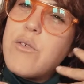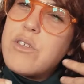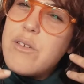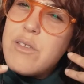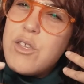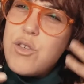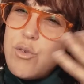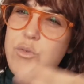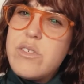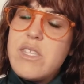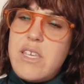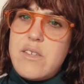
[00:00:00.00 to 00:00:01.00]
to
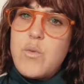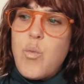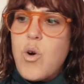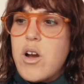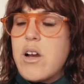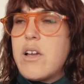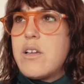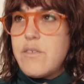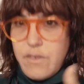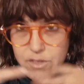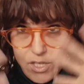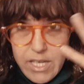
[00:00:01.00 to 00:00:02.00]
use this work
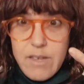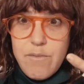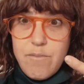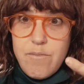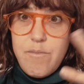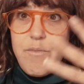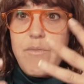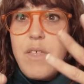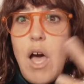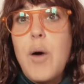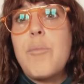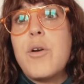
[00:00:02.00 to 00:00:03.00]
to
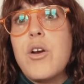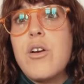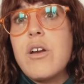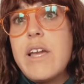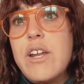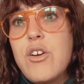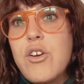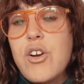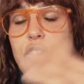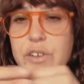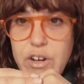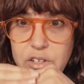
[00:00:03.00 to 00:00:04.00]
help her in her
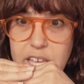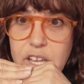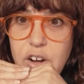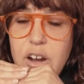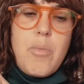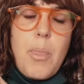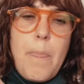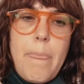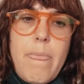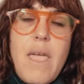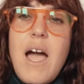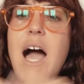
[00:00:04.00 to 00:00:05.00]
career later.
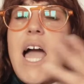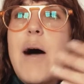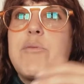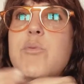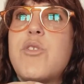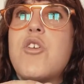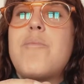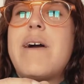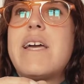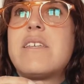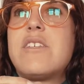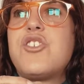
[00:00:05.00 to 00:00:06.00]
I helped with her
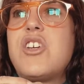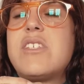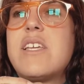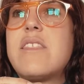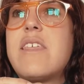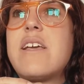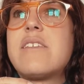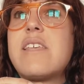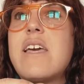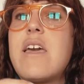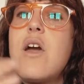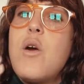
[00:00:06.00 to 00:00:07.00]
by suggesting things
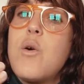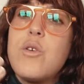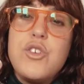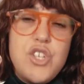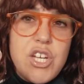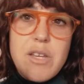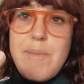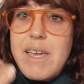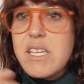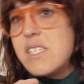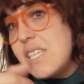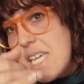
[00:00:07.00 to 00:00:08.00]
like she could make
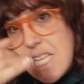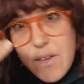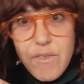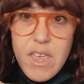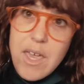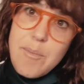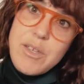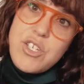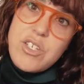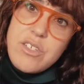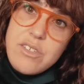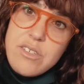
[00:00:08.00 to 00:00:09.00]
a zine of the
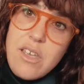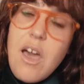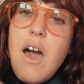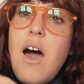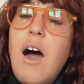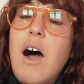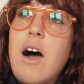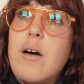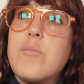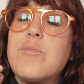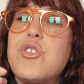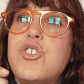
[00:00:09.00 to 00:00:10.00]
images.
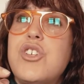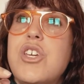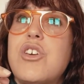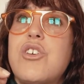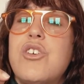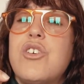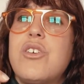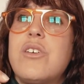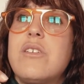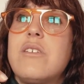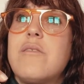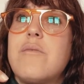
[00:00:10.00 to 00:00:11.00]
She
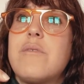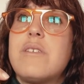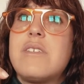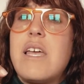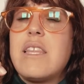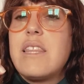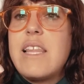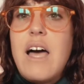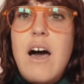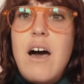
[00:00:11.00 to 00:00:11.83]
could send